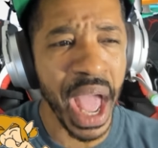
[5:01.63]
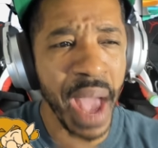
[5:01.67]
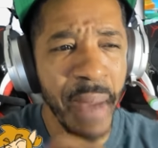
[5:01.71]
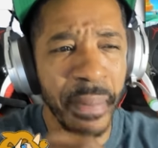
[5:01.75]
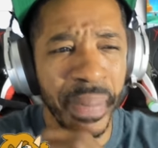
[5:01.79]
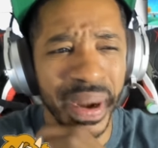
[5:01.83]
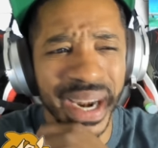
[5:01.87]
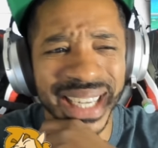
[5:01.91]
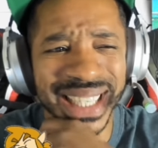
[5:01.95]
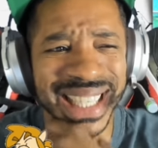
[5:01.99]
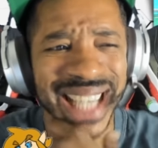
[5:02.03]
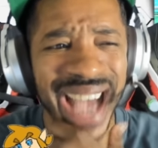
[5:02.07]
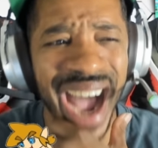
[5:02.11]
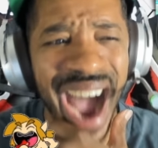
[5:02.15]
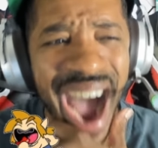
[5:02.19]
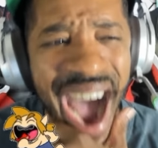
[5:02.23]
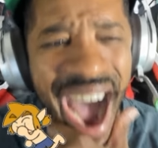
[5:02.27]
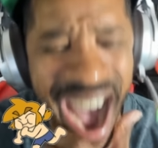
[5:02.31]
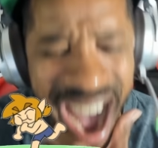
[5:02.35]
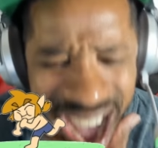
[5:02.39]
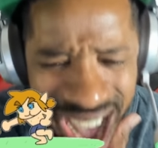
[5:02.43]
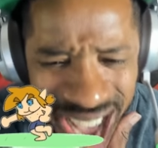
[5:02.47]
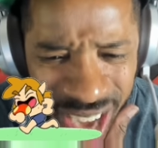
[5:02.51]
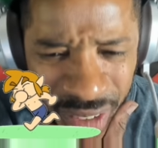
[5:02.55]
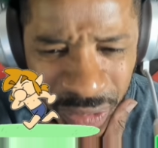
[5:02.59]
But it's
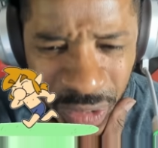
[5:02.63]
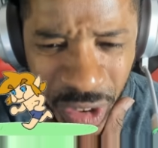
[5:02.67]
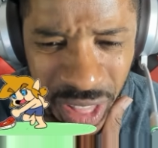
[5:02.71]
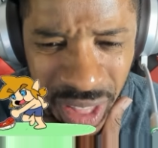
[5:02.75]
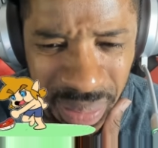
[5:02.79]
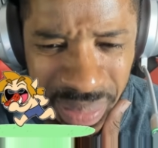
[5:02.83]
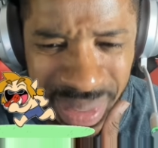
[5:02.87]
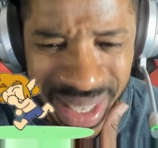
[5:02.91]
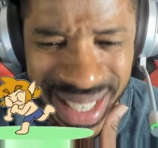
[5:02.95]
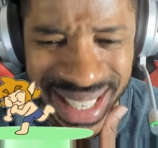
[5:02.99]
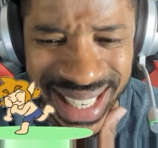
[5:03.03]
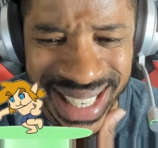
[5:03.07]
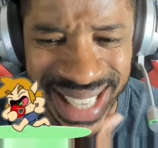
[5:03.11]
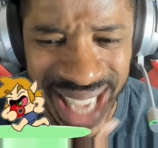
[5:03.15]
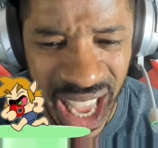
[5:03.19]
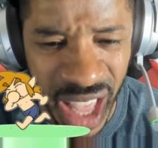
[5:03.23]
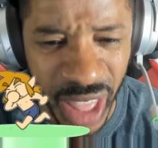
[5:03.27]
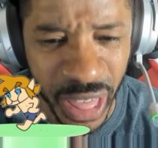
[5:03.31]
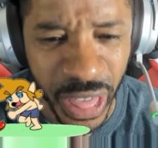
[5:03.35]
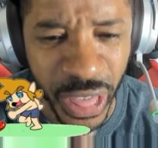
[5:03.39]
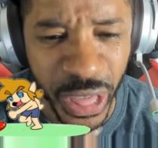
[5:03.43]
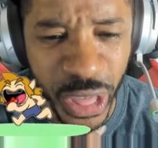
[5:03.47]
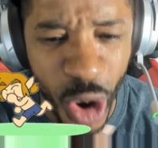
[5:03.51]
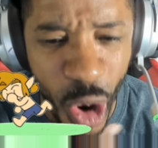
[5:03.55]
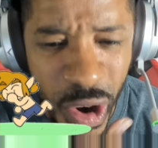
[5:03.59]
odd for them to say
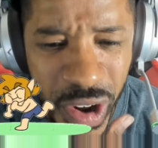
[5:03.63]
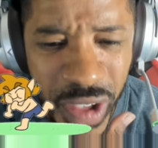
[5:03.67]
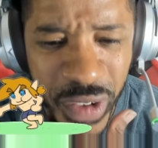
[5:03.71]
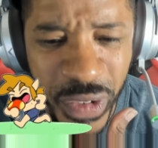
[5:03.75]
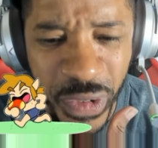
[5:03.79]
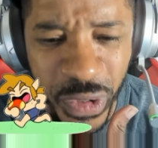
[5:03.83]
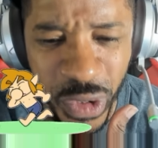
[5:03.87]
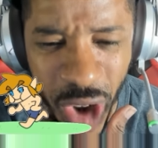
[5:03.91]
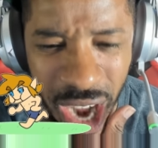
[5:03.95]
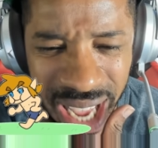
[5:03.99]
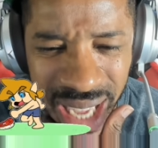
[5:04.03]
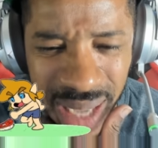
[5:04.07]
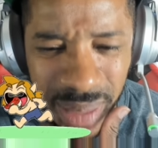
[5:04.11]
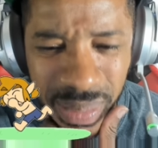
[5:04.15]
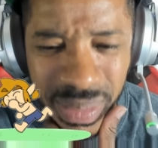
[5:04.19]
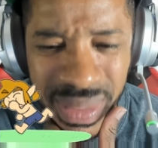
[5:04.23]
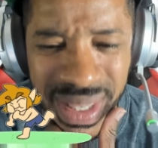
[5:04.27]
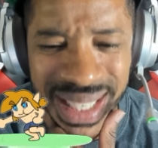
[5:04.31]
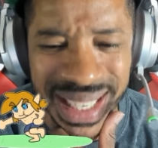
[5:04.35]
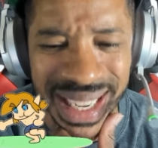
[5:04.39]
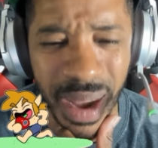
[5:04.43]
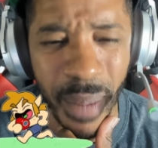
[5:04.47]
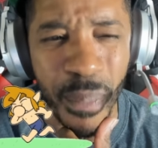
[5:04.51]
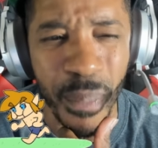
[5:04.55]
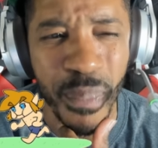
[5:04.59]
30
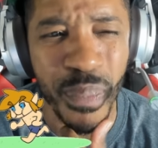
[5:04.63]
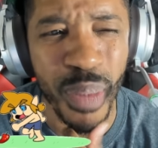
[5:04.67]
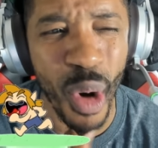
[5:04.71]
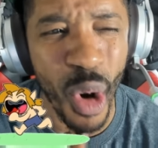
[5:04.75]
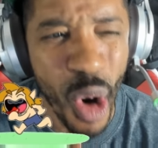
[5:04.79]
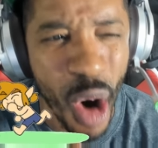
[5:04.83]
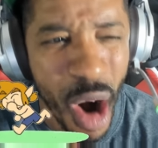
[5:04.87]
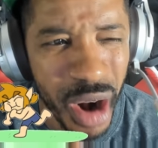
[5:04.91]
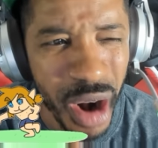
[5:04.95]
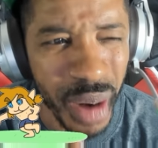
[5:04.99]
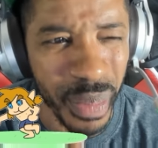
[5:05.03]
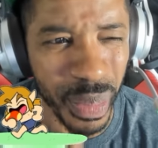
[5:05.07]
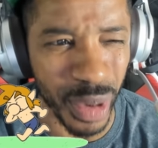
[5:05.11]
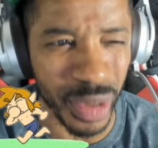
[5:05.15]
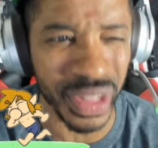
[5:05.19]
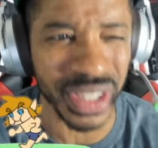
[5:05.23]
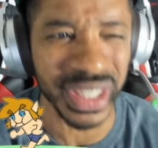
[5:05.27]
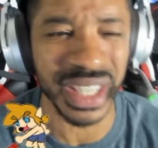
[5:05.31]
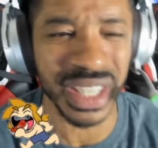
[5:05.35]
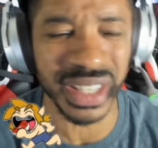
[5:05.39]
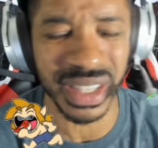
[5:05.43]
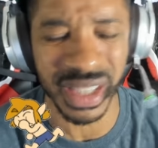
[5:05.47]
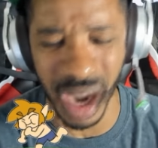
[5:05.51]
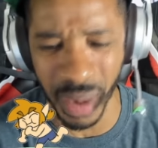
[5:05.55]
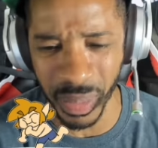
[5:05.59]
frames portable.
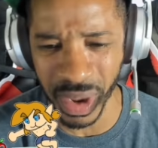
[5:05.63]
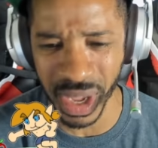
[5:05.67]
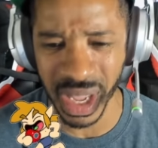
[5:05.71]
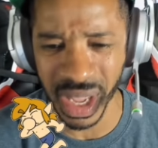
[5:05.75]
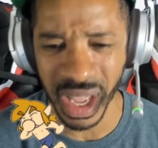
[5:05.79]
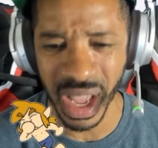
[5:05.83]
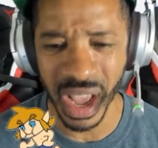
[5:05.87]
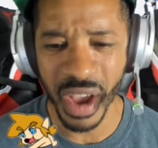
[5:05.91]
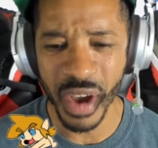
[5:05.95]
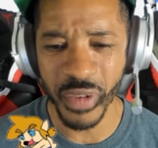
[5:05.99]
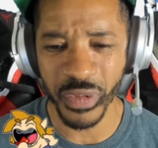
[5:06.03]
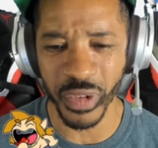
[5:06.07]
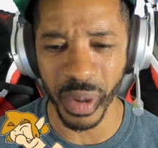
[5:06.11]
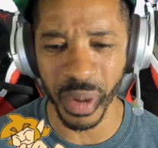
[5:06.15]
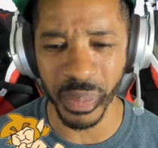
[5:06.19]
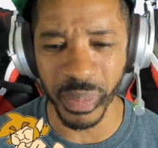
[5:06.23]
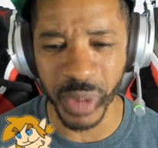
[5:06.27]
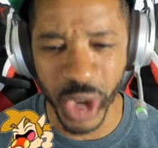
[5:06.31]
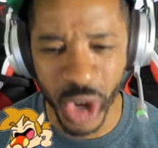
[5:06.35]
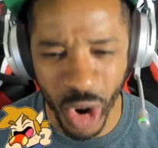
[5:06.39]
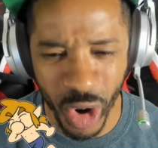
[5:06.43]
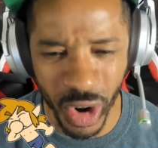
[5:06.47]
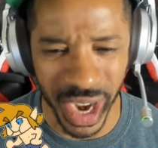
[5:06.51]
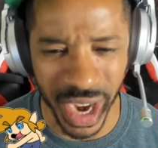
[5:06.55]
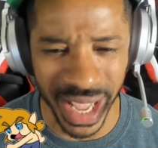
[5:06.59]
This is coming from
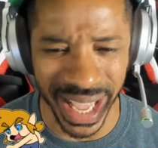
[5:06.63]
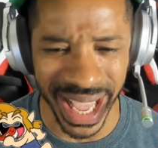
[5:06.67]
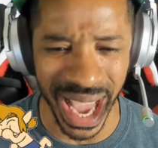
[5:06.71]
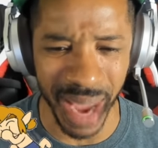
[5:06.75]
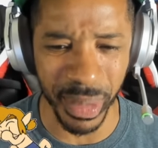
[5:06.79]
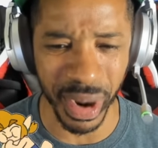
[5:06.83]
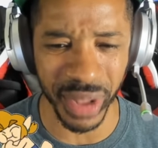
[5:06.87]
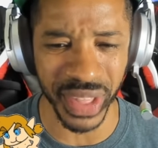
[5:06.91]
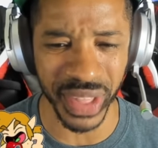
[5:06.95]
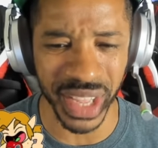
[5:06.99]
Eurogamer.